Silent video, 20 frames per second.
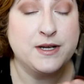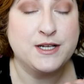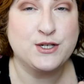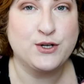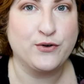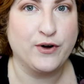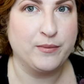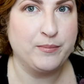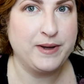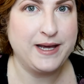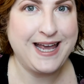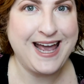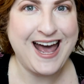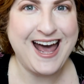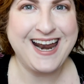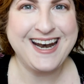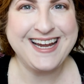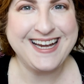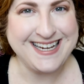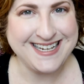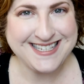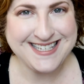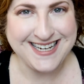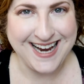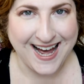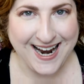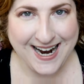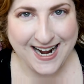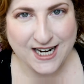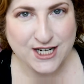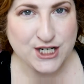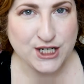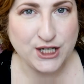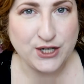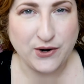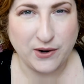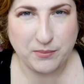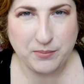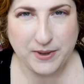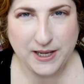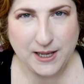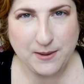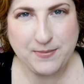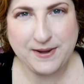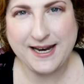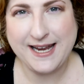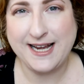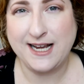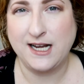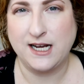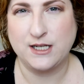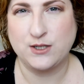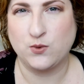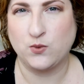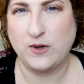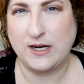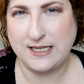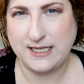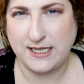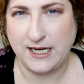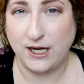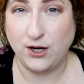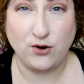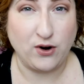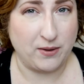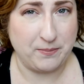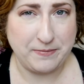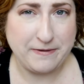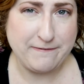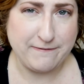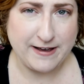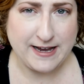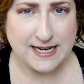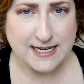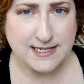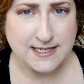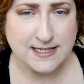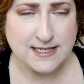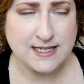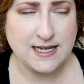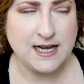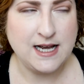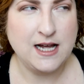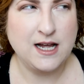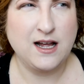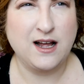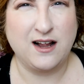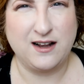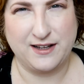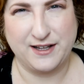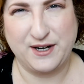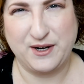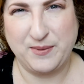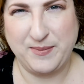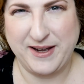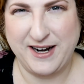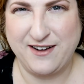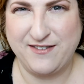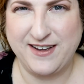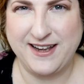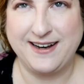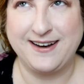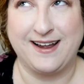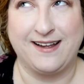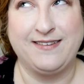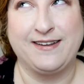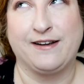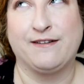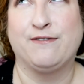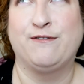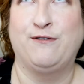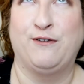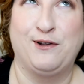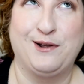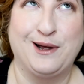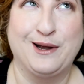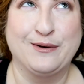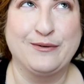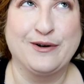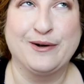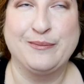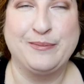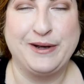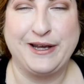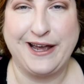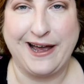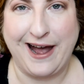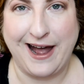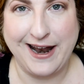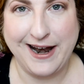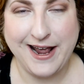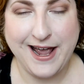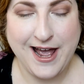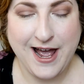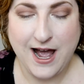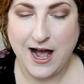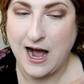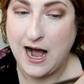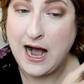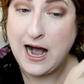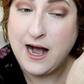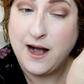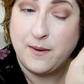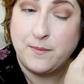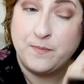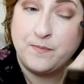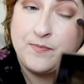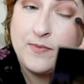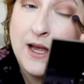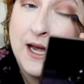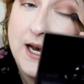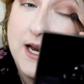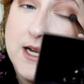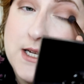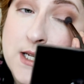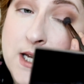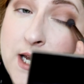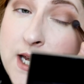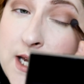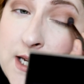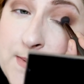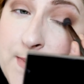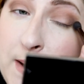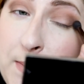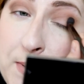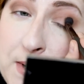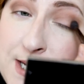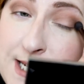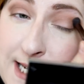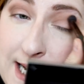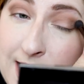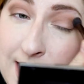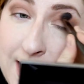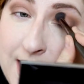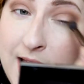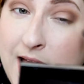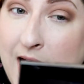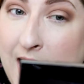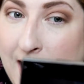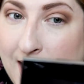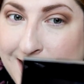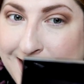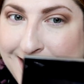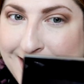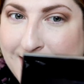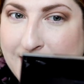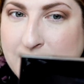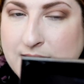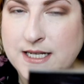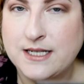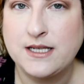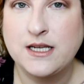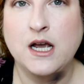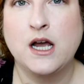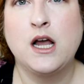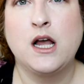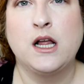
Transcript: is Grumpy Cat. He's not actually grumpy, but he has resting grumpy face, a little bit of it, not like full on grumpy cat. Um, and he's, he's my persnickety cat. Like he's